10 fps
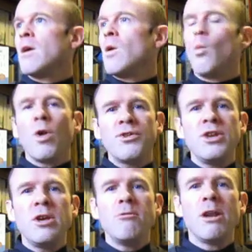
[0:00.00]
what do
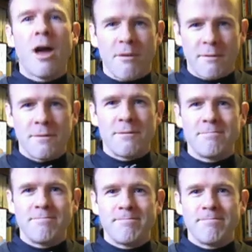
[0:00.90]
you love?
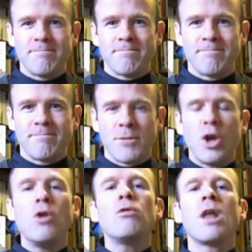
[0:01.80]

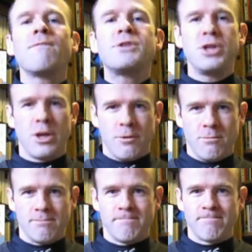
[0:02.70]
Who loves
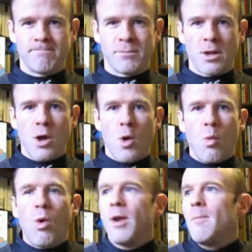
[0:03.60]
you?
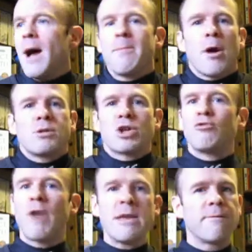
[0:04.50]
What am I most
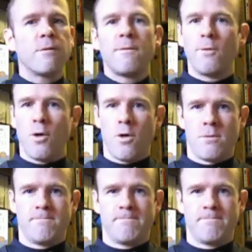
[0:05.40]
grateful for?